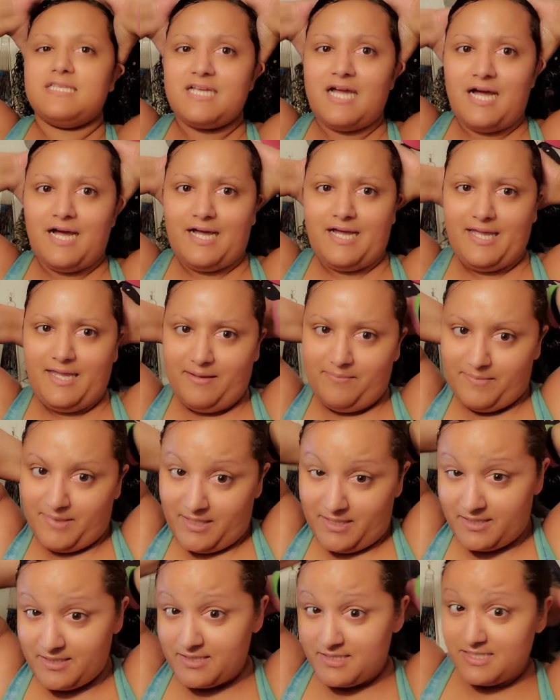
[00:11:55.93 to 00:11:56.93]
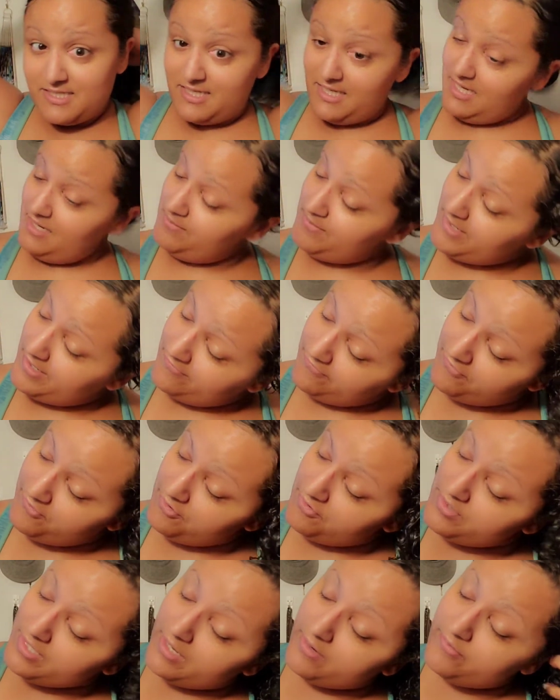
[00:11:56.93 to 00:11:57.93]
time to eat my
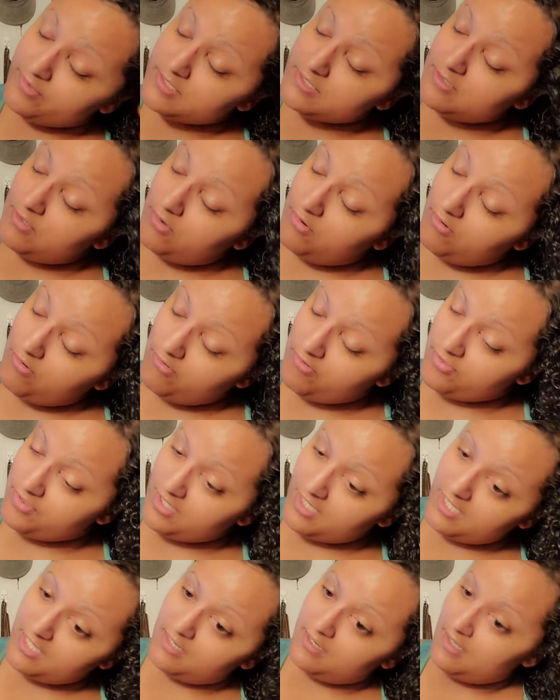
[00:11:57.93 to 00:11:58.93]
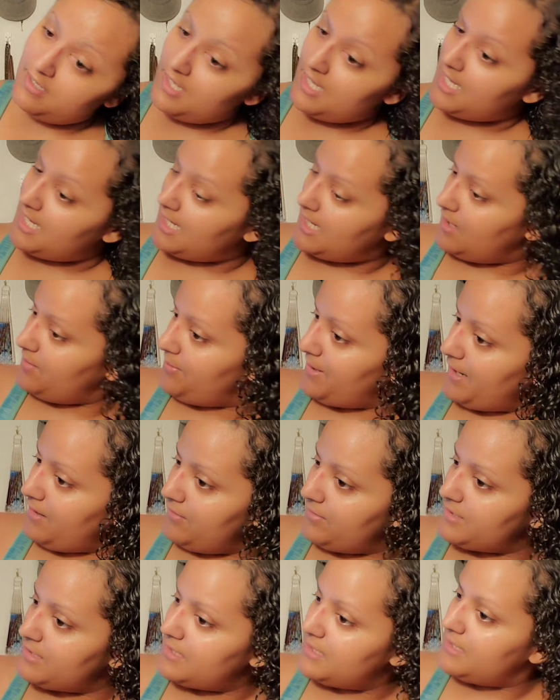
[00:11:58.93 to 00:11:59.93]
food, that was the whole thing about